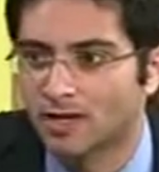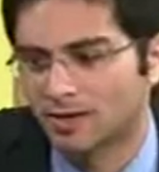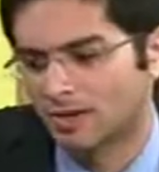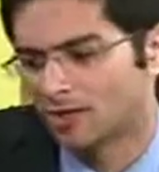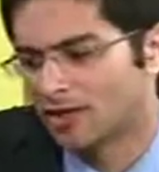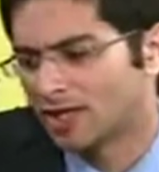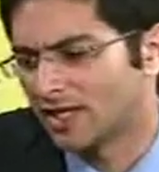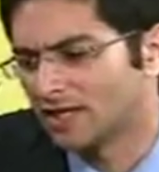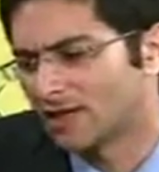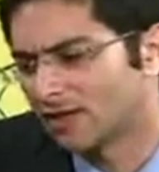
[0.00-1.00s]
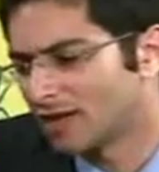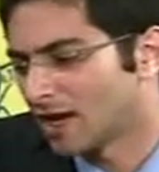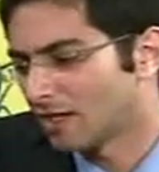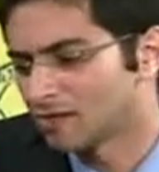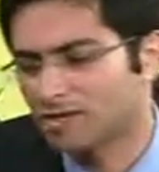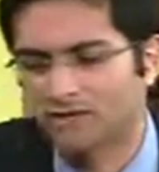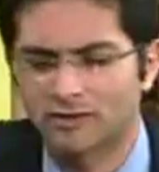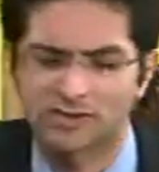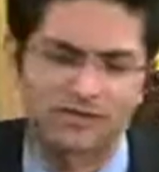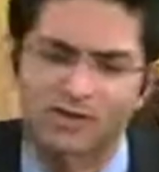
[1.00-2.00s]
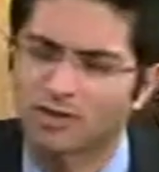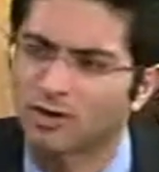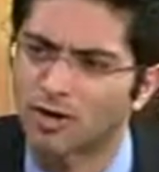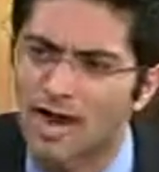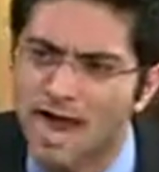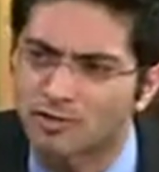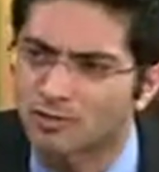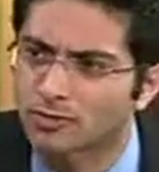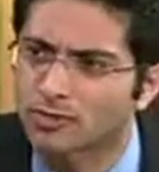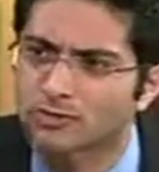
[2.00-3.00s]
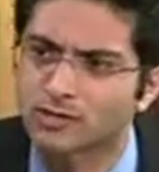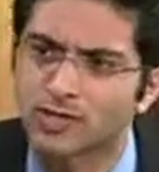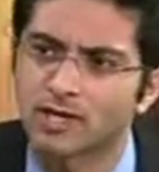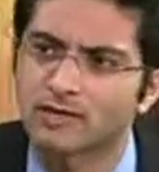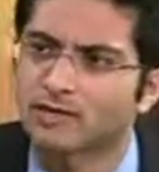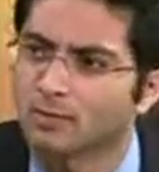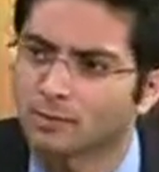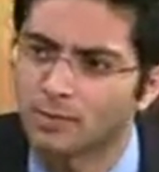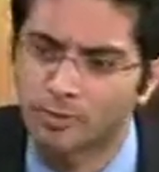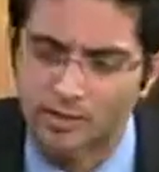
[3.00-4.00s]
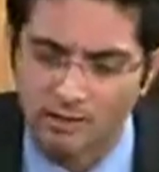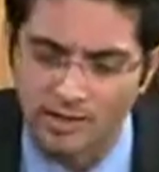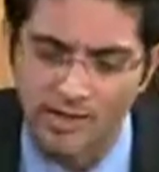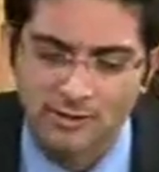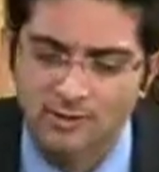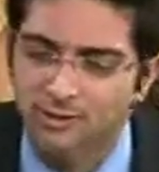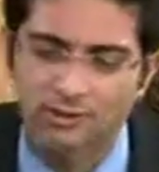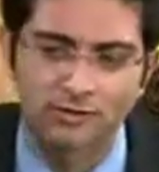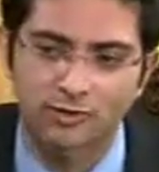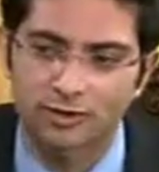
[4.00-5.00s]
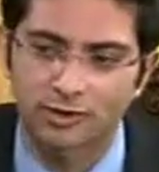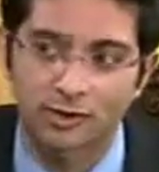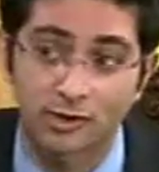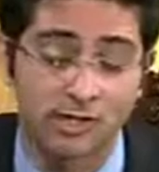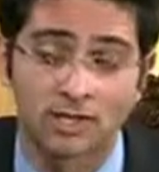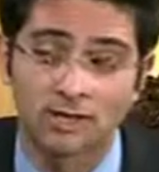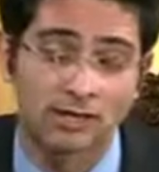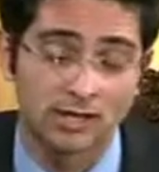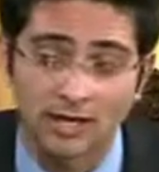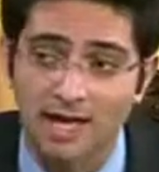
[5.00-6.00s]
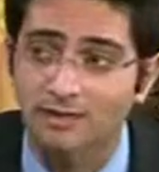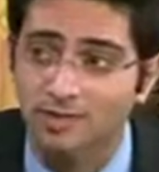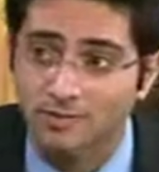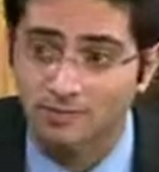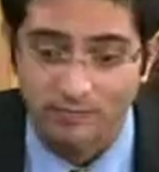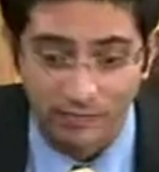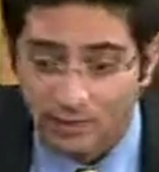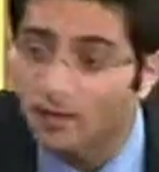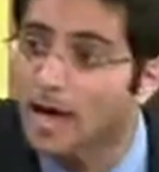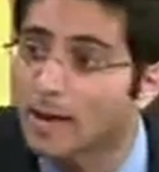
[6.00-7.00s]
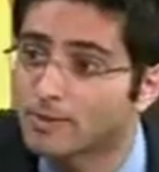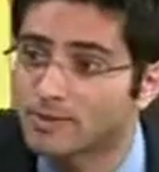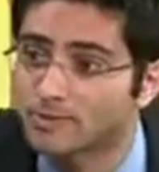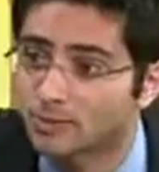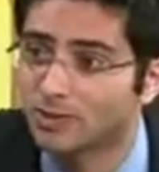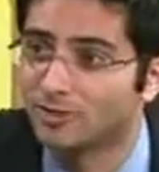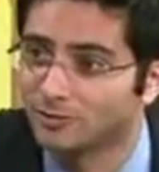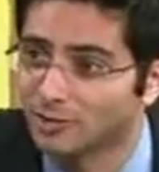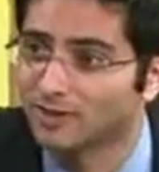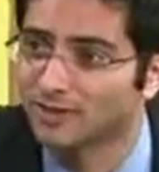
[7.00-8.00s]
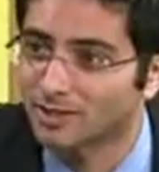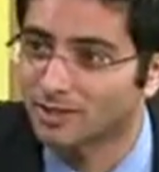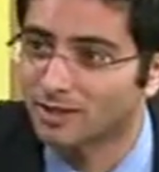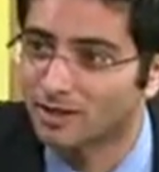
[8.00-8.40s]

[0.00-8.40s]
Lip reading: the idea in Aristotle that there are natural slaves, that there are people that are naturally inferior. I think that just collapses when you look at the